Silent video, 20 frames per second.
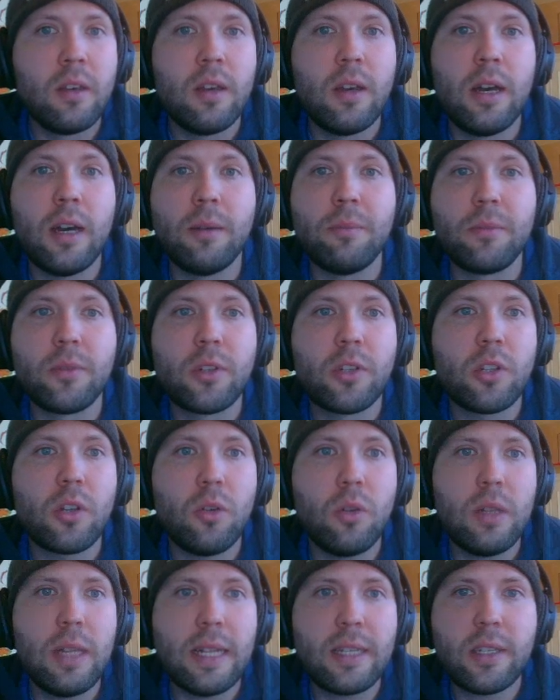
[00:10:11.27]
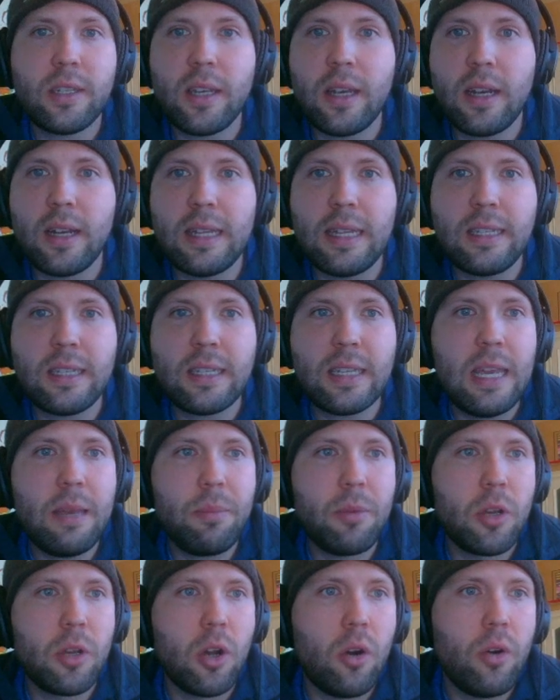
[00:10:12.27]
Um, so let's let's
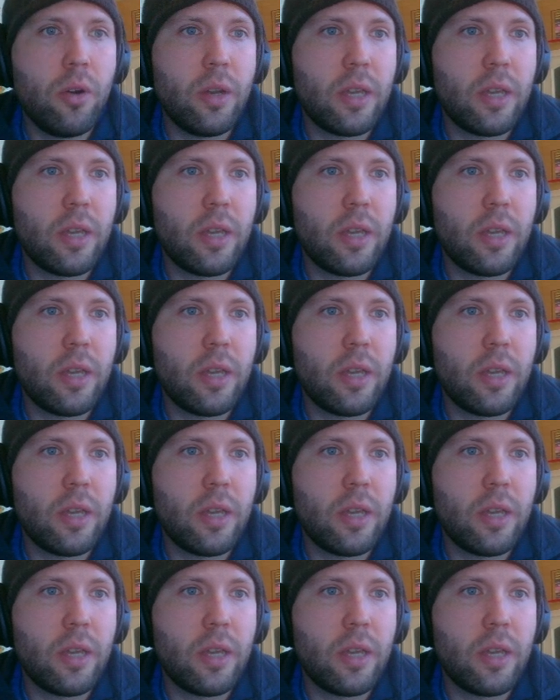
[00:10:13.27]
keep going